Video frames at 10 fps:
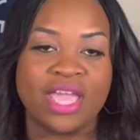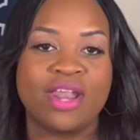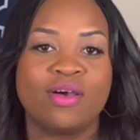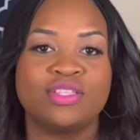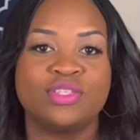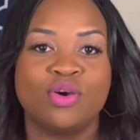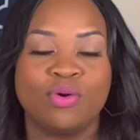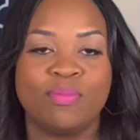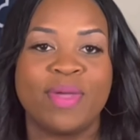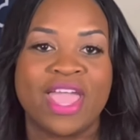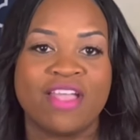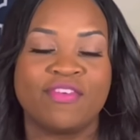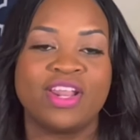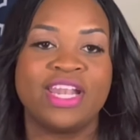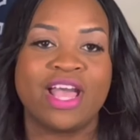and also paying
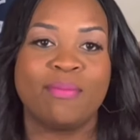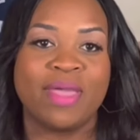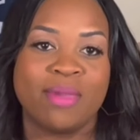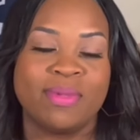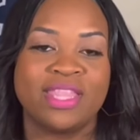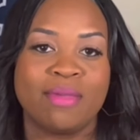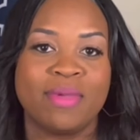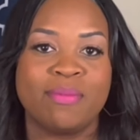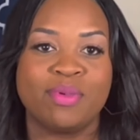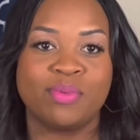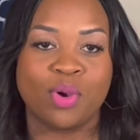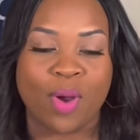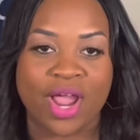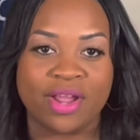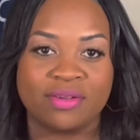for any down payment that may be
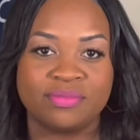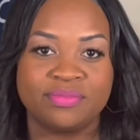required.